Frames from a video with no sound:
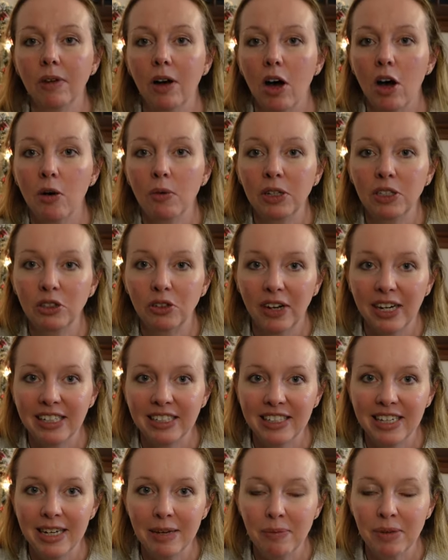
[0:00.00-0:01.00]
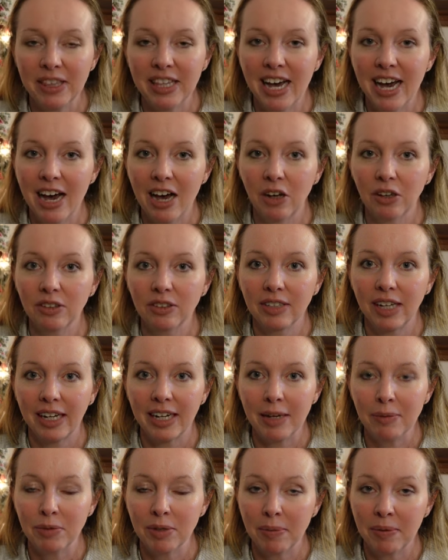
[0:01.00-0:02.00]
Always great to keep in the house. I
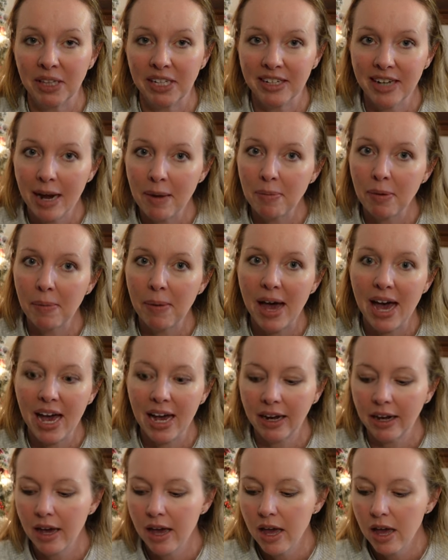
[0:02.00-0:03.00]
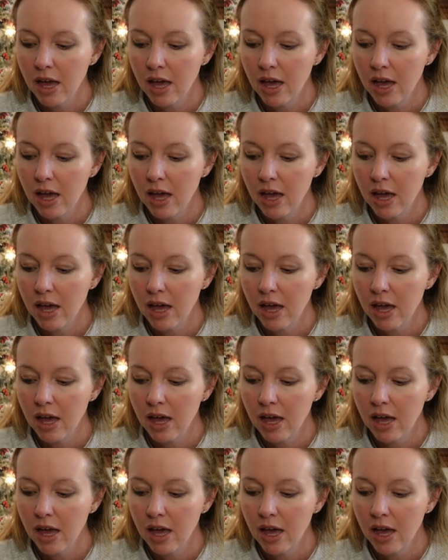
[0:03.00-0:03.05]
keep some in the diaper bag.